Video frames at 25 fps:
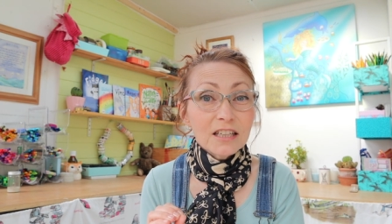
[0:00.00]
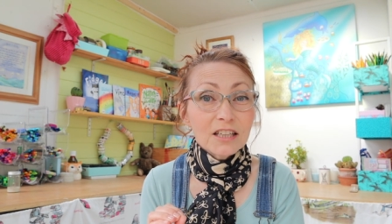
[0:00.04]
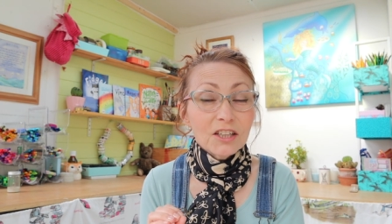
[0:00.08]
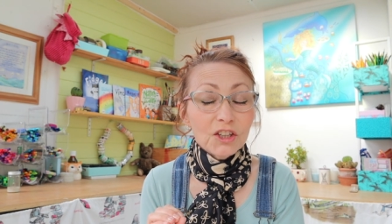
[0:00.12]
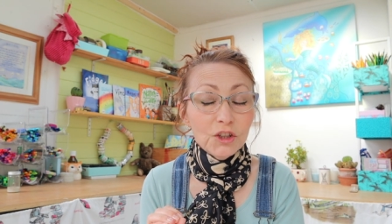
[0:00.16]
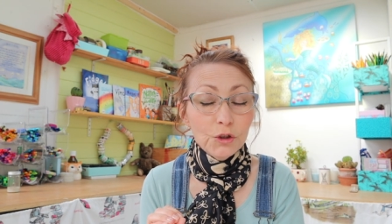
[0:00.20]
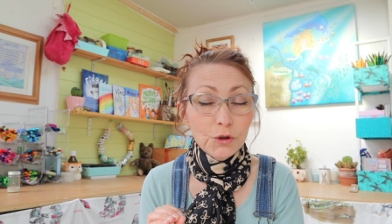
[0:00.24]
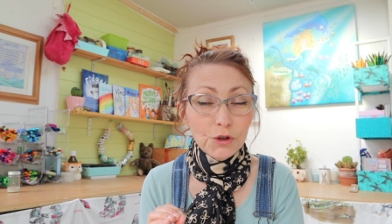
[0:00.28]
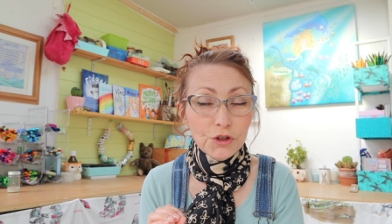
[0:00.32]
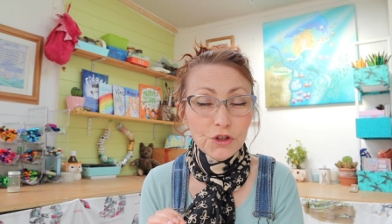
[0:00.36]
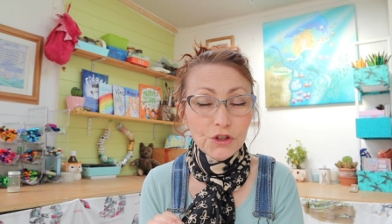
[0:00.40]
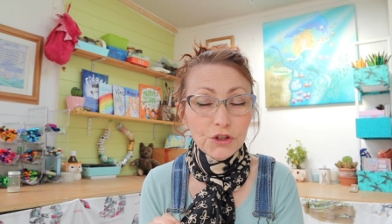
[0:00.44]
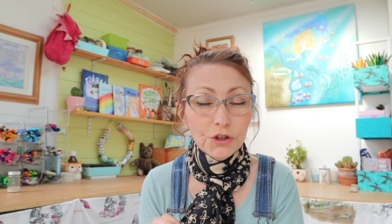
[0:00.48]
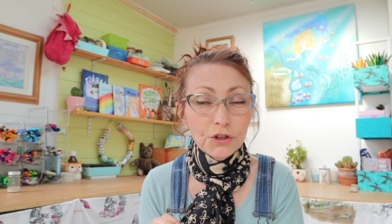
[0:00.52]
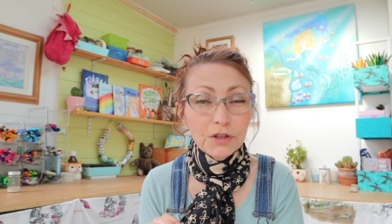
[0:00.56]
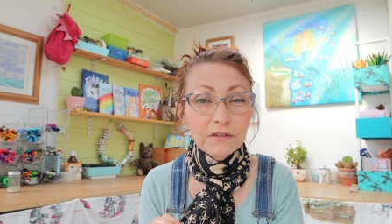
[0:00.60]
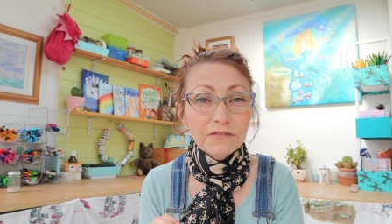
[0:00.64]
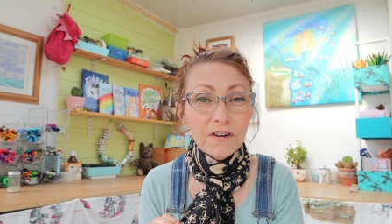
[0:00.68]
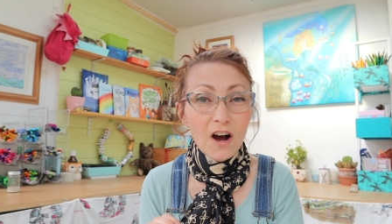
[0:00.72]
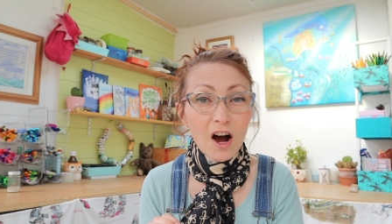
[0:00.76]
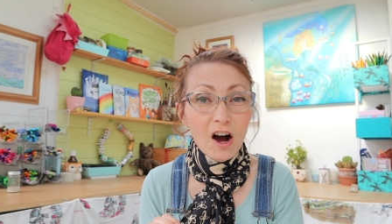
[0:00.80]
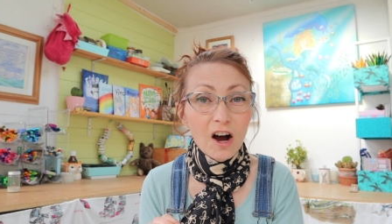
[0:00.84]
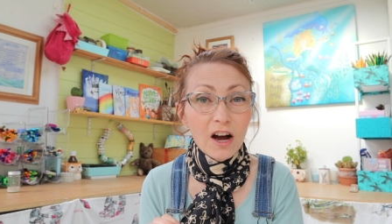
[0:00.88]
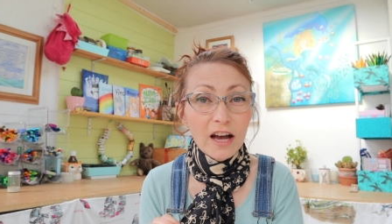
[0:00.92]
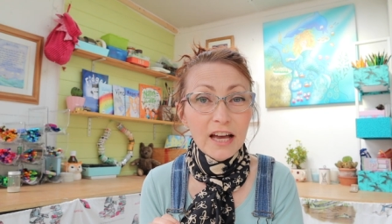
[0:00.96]
you should have
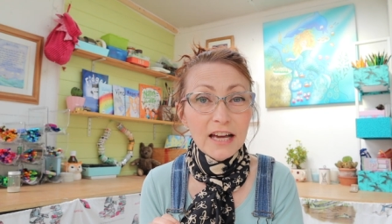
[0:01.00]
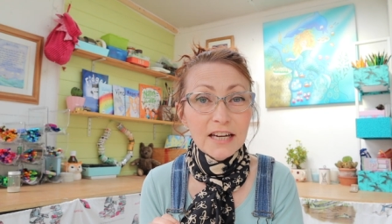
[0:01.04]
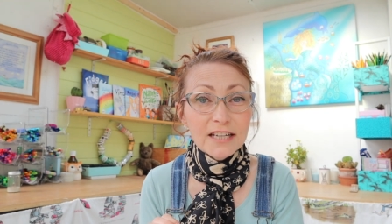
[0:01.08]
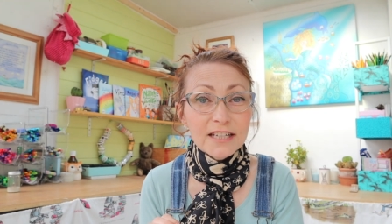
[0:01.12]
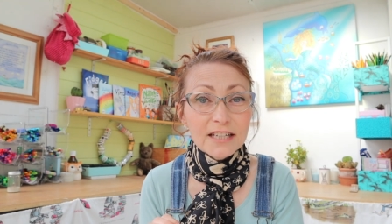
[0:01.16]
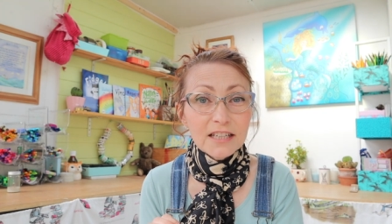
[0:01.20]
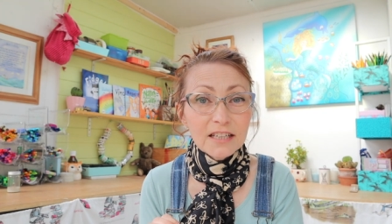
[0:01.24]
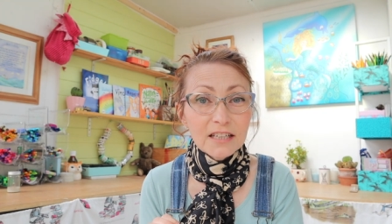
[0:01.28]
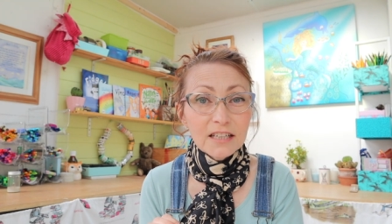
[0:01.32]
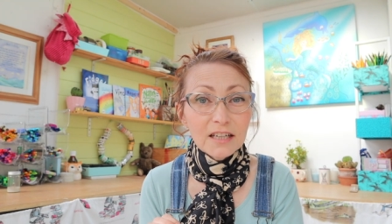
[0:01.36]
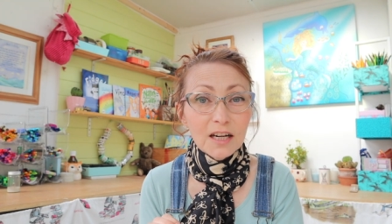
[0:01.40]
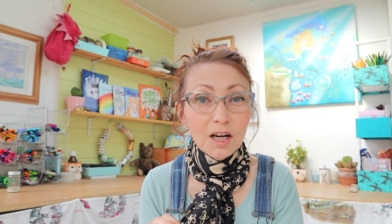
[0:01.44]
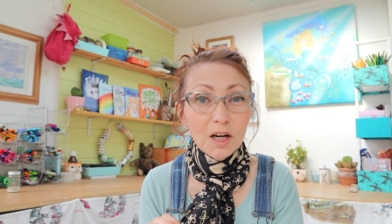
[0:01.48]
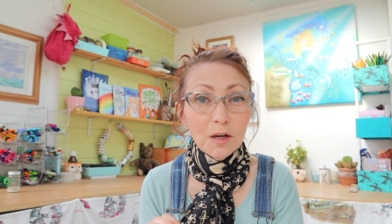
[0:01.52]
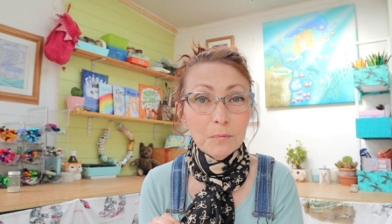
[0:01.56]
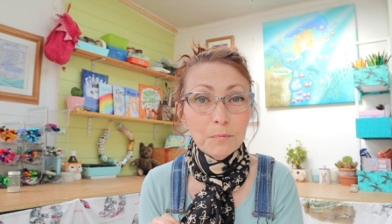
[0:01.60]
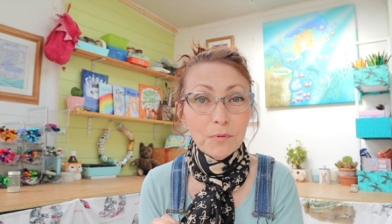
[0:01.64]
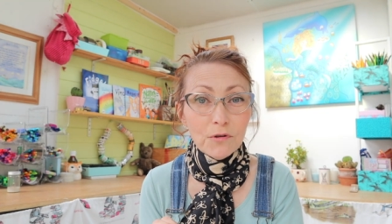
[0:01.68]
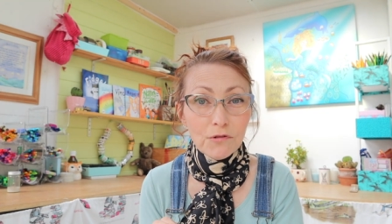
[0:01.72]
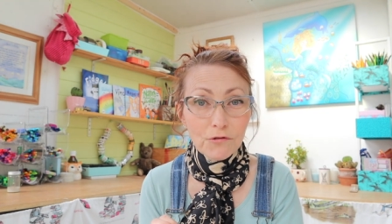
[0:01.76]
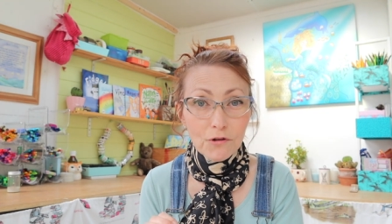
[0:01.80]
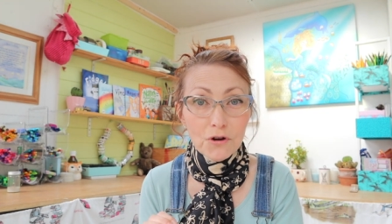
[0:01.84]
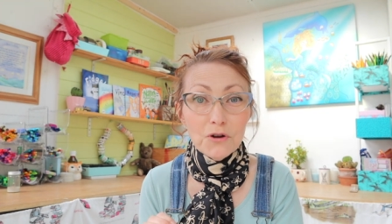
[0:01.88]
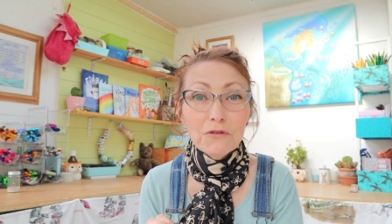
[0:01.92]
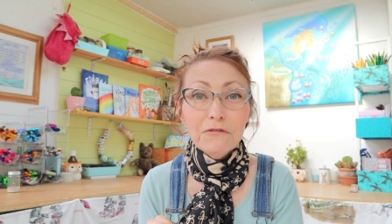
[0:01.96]
hired a
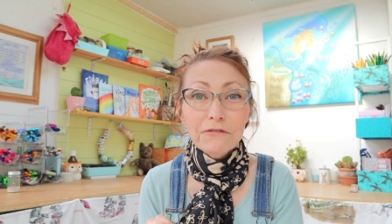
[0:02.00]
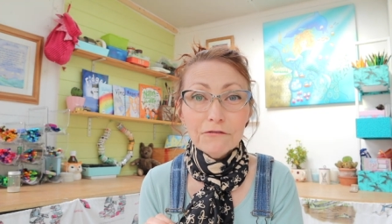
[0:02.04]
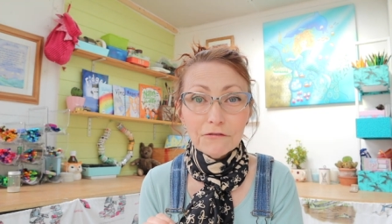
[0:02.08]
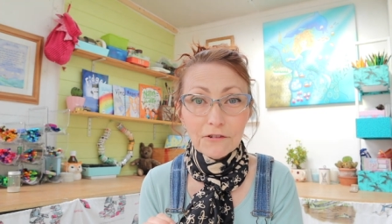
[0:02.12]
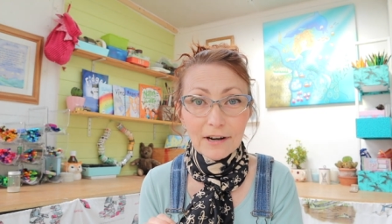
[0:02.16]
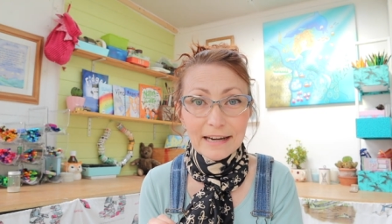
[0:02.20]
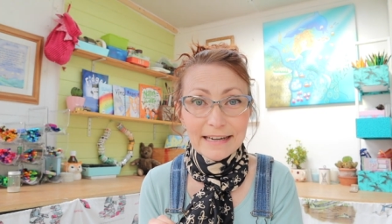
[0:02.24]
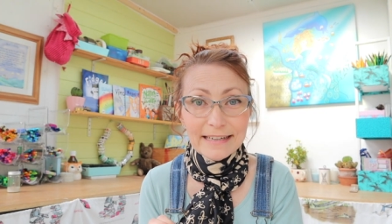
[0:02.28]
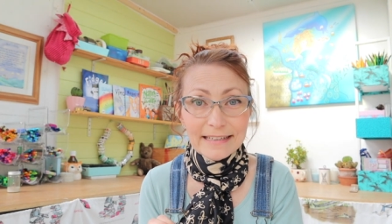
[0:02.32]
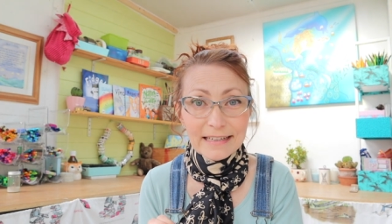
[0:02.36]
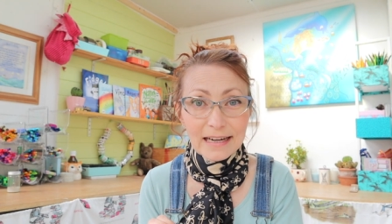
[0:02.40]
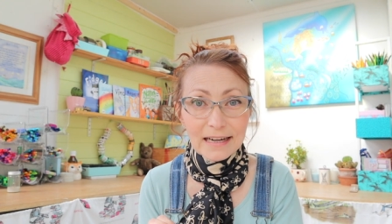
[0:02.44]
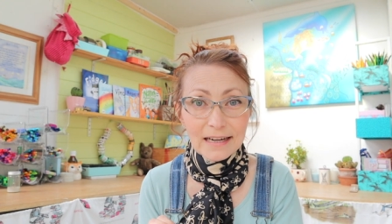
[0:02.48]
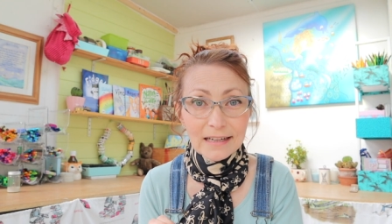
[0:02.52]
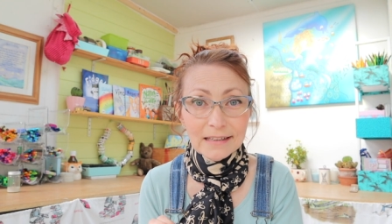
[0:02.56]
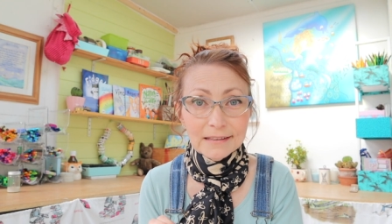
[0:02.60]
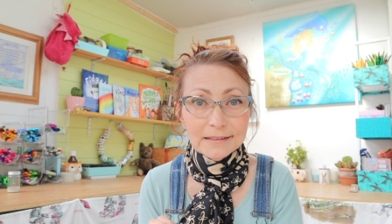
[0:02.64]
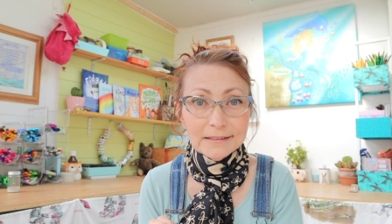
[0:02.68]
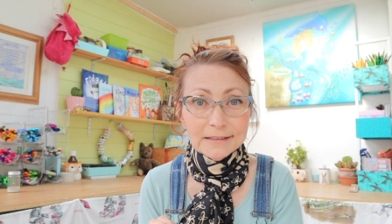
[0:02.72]
proofreader.